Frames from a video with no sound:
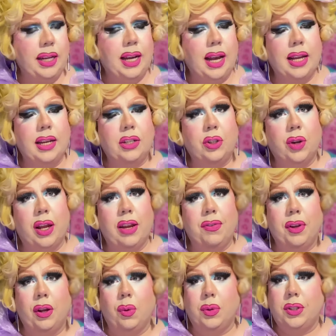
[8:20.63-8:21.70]
kind of trying to
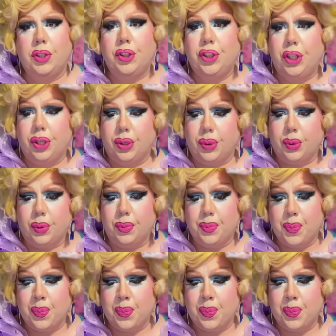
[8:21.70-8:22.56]
figure out what to do.